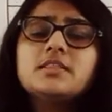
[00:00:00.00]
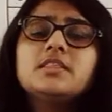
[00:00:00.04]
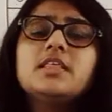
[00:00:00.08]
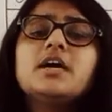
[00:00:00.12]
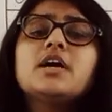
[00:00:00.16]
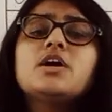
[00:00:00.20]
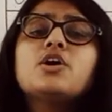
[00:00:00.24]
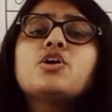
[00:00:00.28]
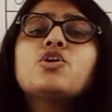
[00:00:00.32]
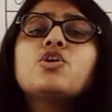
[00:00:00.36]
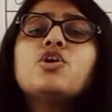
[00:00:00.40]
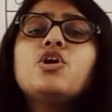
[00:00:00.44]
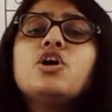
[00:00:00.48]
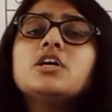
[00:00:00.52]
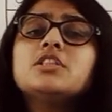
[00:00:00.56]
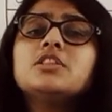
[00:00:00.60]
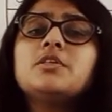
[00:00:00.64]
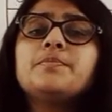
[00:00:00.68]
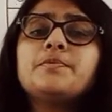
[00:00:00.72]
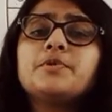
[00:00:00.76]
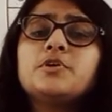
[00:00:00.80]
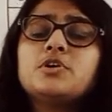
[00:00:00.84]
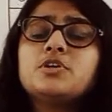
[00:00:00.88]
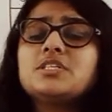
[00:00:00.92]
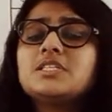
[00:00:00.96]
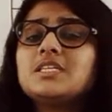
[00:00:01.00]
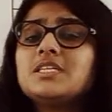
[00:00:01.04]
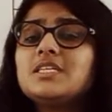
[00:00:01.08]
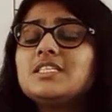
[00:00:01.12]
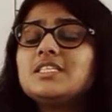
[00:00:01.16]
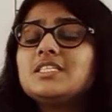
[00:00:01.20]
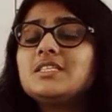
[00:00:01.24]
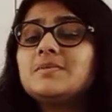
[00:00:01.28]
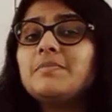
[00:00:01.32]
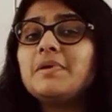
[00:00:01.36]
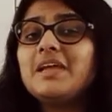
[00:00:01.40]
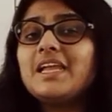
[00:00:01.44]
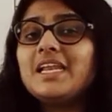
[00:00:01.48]
The growth
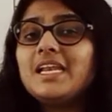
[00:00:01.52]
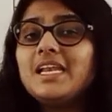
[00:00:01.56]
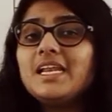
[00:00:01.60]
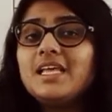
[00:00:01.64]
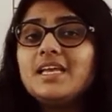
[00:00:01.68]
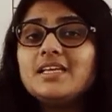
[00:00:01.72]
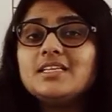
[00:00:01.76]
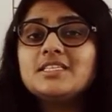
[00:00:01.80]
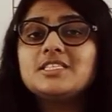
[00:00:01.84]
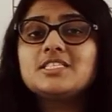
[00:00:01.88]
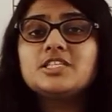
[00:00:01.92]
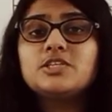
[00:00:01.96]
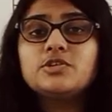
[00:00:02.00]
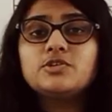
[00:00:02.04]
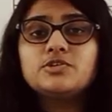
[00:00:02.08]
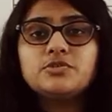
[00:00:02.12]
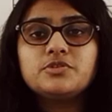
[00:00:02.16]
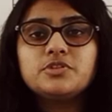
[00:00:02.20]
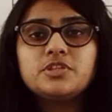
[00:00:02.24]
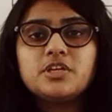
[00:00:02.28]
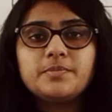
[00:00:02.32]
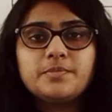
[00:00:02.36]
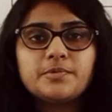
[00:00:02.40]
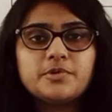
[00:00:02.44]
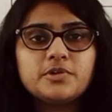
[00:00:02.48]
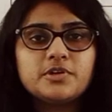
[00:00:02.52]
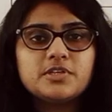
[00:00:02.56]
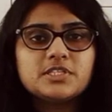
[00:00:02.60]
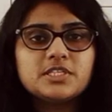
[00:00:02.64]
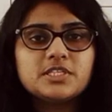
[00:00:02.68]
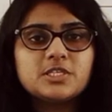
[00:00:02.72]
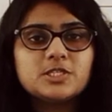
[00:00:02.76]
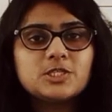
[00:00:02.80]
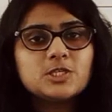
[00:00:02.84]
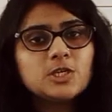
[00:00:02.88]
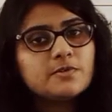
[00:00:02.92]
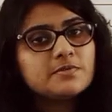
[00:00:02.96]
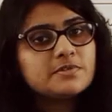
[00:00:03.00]
process mainly is due to the
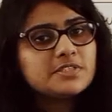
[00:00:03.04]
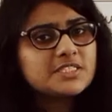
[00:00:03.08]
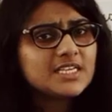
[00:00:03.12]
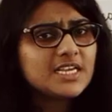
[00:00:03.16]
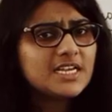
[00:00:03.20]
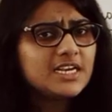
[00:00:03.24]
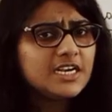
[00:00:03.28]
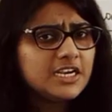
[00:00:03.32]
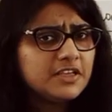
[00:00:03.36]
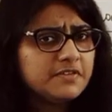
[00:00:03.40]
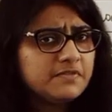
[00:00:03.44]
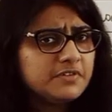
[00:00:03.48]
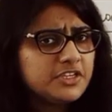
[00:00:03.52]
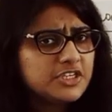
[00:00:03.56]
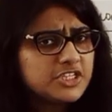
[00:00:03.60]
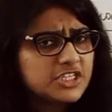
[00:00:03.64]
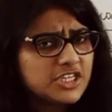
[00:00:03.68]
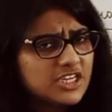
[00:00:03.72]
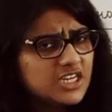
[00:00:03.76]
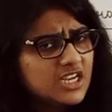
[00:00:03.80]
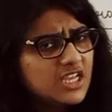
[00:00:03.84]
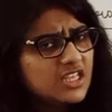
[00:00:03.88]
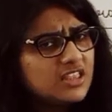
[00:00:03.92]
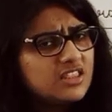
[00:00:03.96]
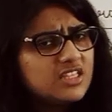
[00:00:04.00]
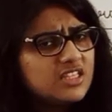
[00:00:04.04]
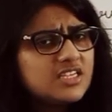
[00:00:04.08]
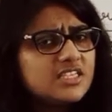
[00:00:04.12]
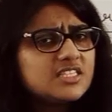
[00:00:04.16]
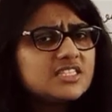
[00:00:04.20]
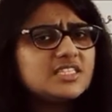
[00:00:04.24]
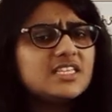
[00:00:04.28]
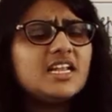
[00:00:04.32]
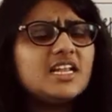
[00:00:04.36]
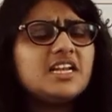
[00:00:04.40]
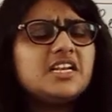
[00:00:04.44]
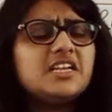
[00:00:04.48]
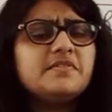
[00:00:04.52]
process of cell division, and this
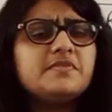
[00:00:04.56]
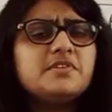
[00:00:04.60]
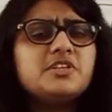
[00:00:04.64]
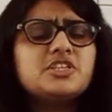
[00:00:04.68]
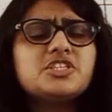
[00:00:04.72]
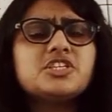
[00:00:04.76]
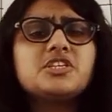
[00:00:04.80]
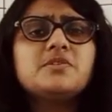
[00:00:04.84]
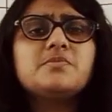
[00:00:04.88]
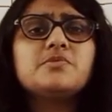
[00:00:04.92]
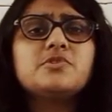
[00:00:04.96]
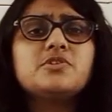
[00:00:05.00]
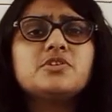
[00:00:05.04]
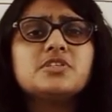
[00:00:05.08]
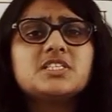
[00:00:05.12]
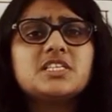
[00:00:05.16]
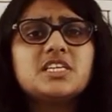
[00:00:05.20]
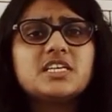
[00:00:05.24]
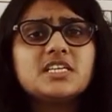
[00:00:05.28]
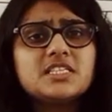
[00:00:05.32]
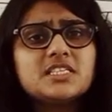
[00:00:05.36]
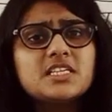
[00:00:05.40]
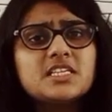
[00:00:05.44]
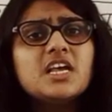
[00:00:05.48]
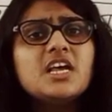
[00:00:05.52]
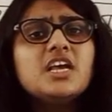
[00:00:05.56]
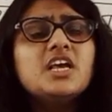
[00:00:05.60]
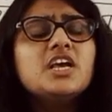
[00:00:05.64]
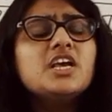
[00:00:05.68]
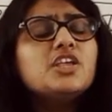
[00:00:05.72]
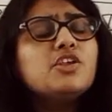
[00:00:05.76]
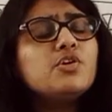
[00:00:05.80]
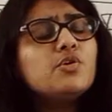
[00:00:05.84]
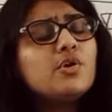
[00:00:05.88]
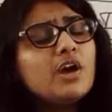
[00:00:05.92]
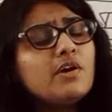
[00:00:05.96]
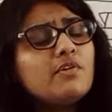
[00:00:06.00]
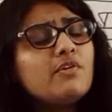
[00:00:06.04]
cell division process
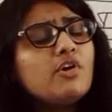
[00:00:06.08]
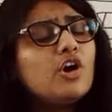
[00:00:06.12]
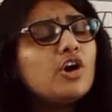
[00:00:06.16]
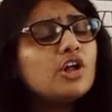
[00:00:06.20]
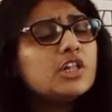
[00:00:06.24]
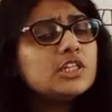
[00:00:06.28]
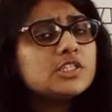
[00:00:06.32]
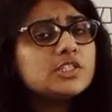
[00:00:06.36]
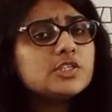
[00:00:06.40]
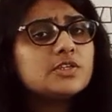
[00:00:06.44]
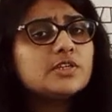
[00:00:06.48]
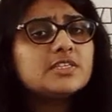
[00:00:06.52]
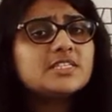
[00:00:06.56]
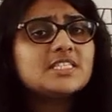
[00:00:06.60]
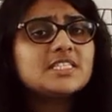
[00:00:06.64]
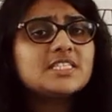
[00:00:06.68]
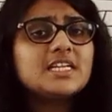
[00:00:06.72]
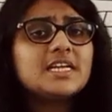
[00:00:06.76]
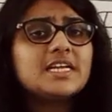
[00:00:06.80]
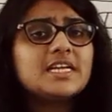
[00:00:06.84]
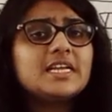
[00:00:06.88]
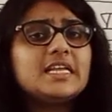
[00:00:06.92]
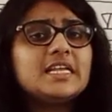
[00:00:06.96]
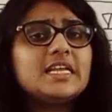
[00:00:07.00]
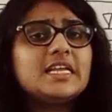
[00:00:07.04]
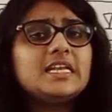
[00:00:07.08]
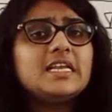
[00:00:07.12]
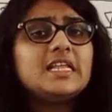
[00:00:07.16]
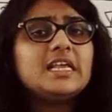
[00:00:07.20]
you have also studied